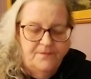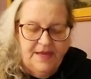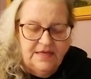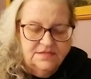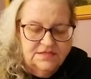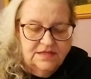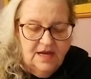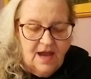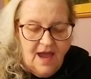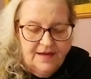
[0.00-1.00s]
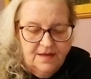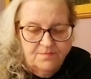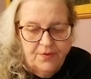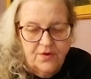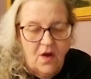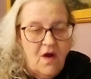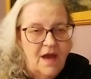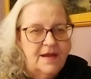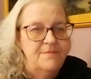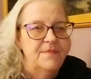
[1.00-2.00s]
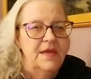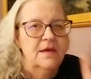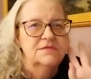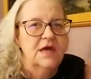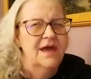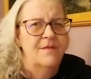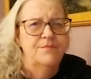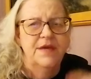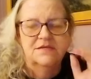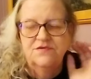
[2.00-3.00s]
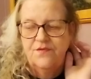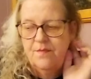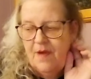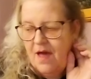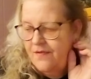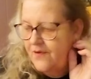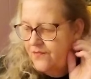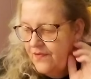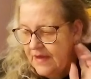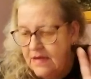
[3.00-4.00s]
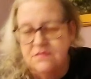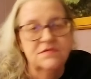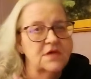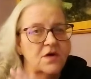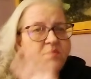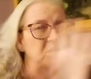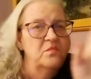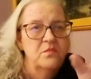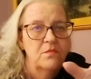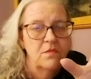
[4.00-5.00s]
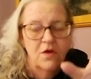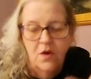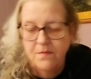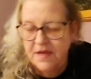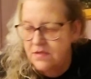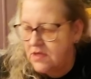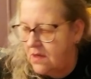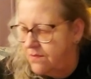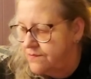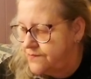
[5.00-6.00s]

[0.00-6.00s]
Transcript: beads that I can put on it because I have beads from other things, so no big deal.